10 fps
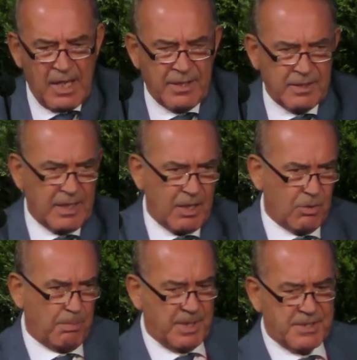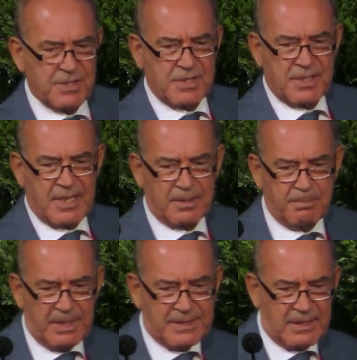And the take-home message is that
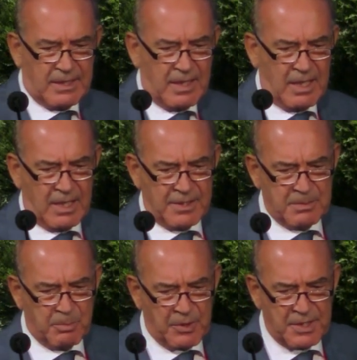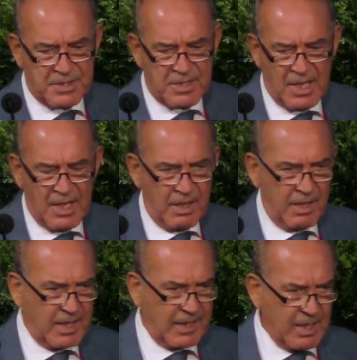metal debris
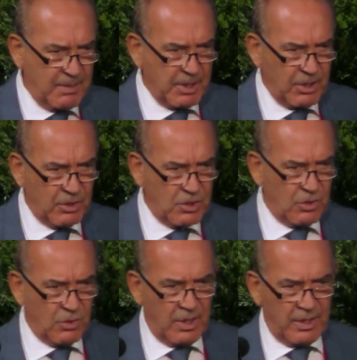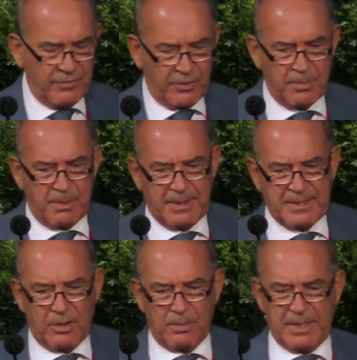are coming not only from the
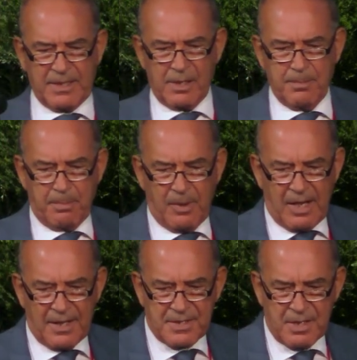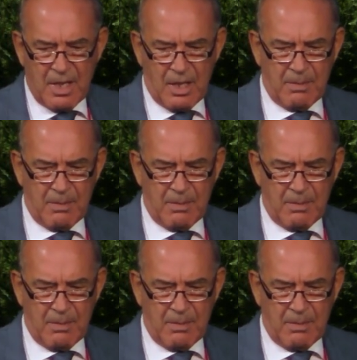metal-on-metal implants.